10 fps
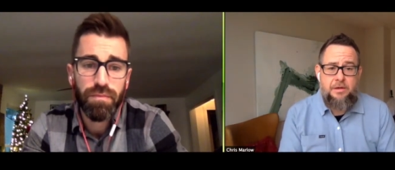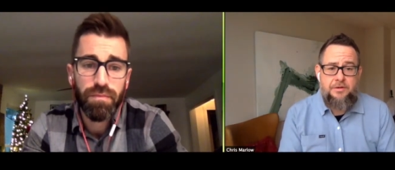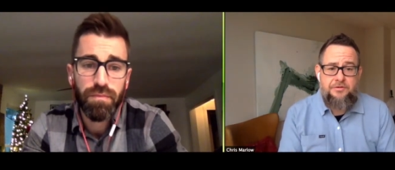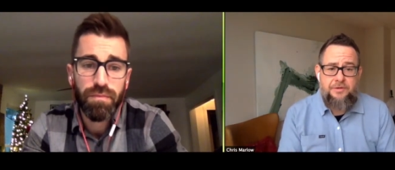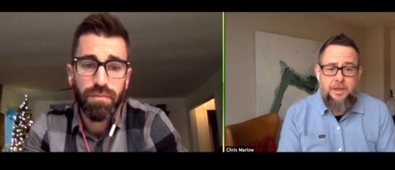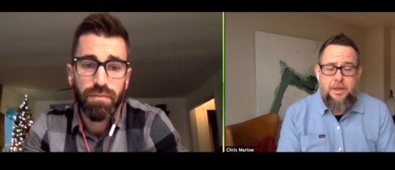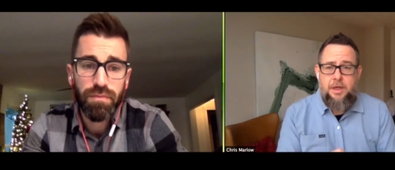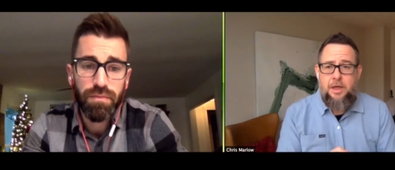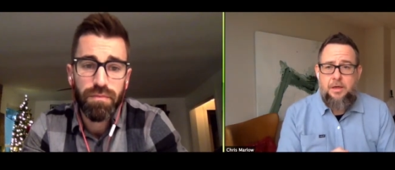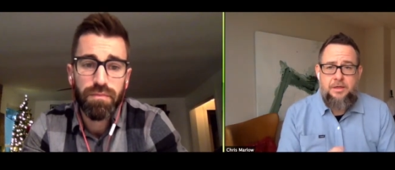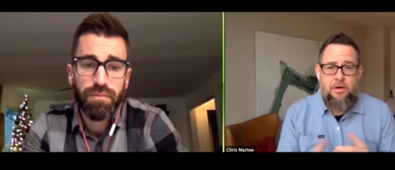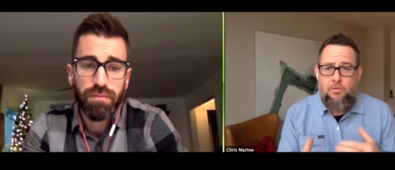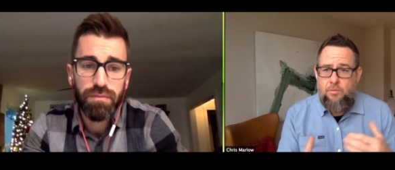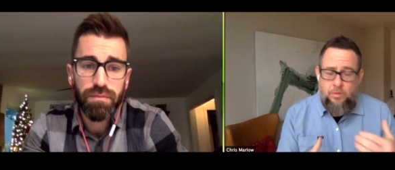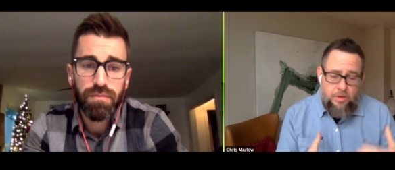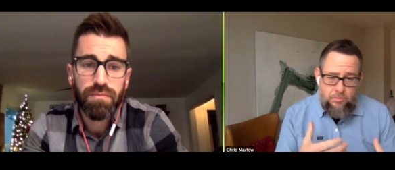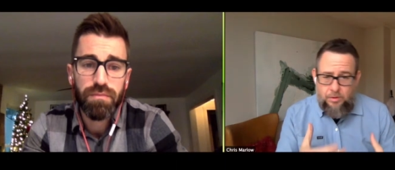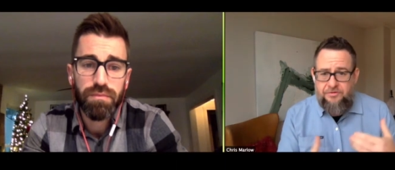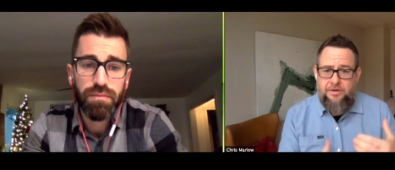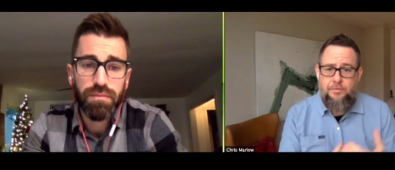Speaker 1: And it's, uh, you know, we're
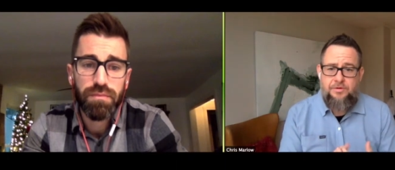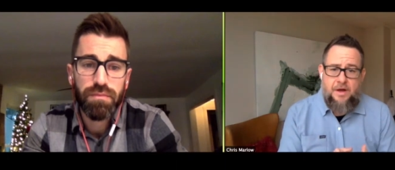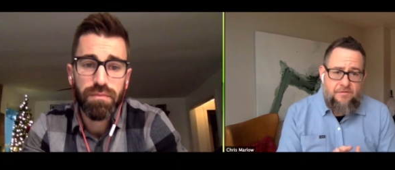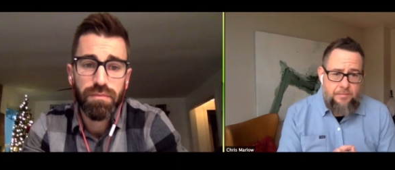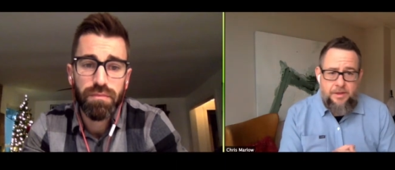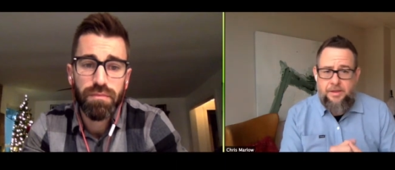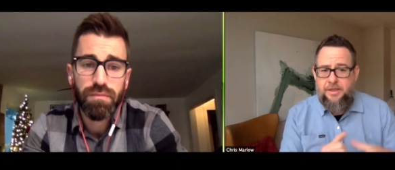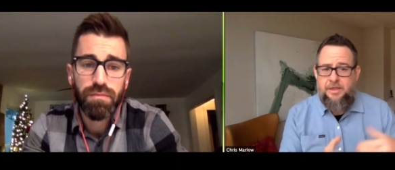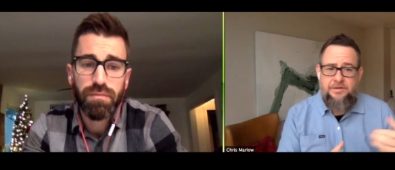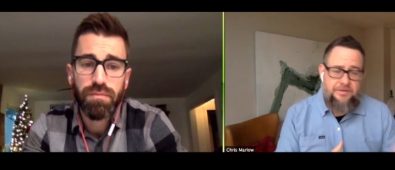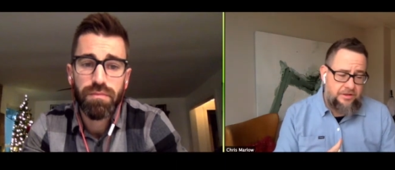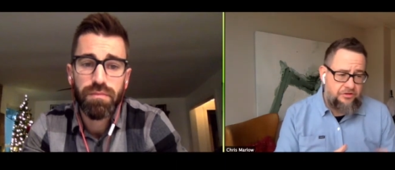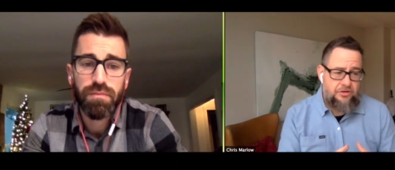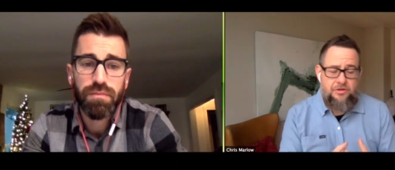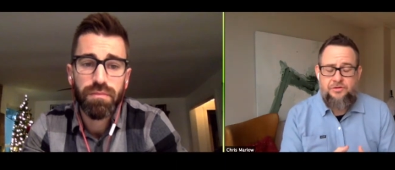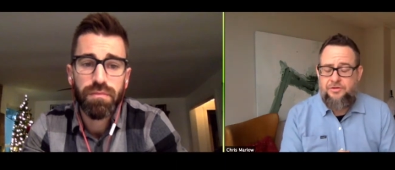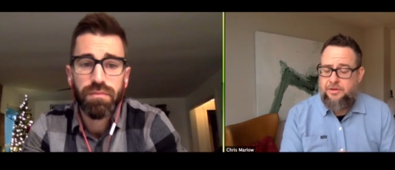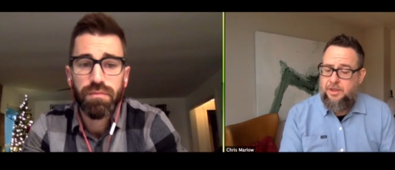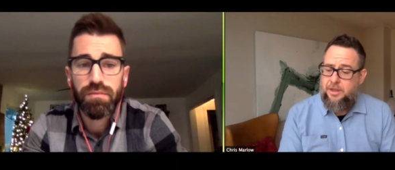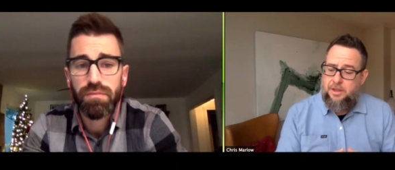wrestling with government and getting signatures, and,
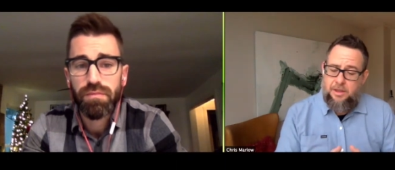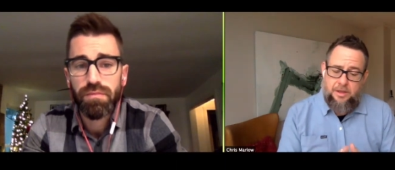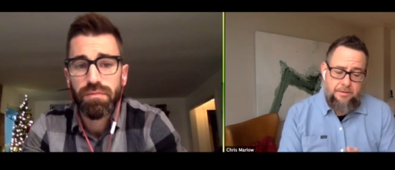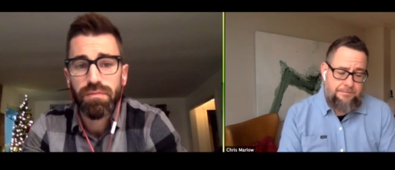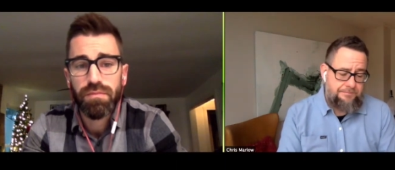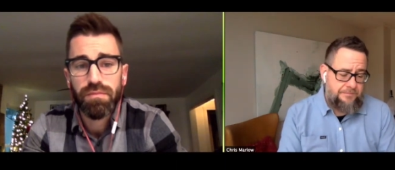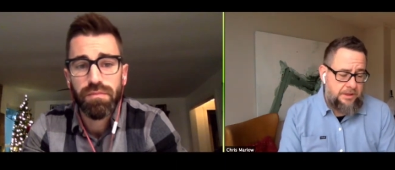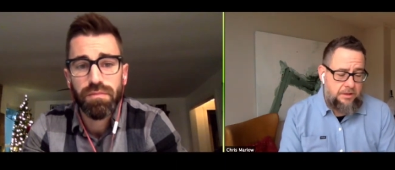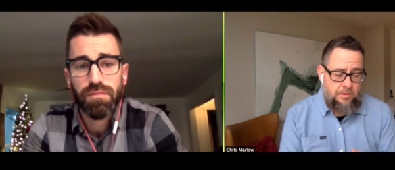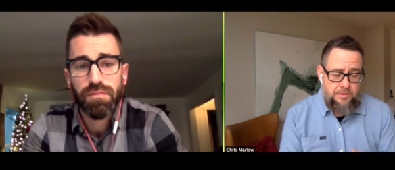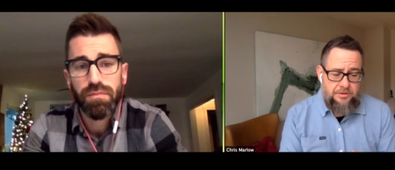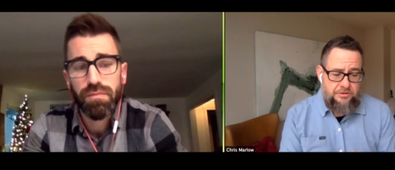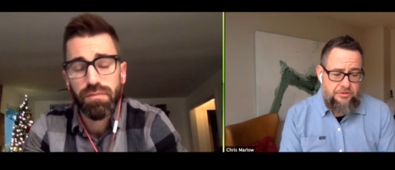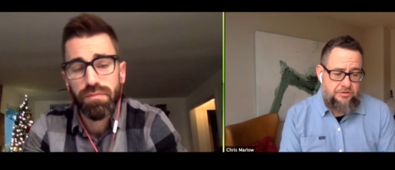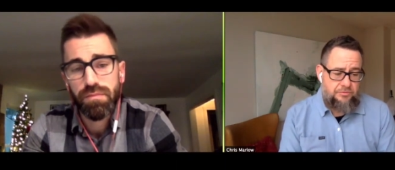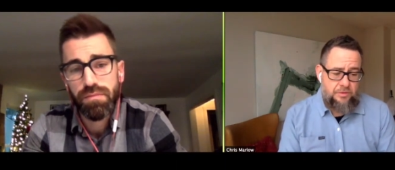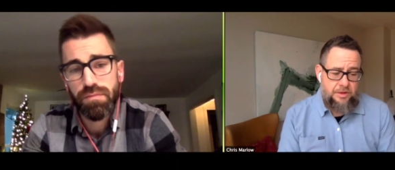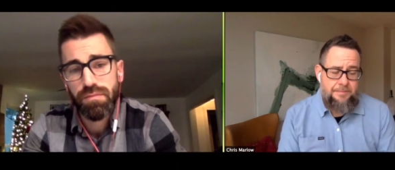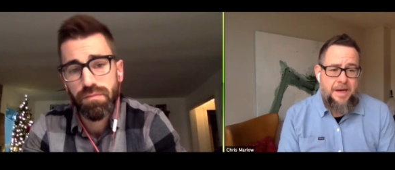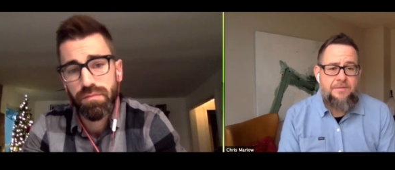um, you know, it's just really
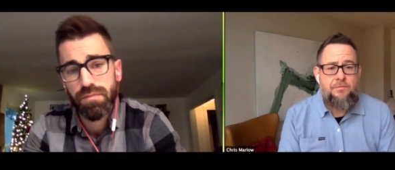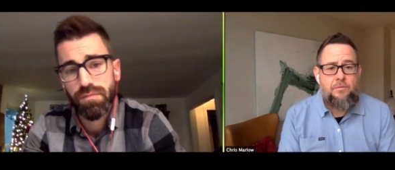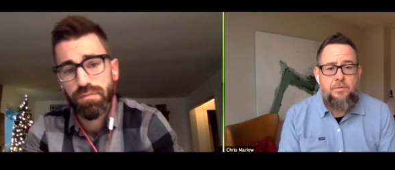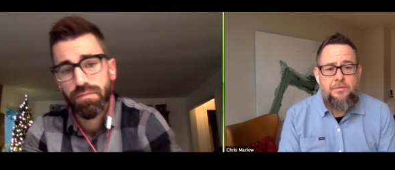painful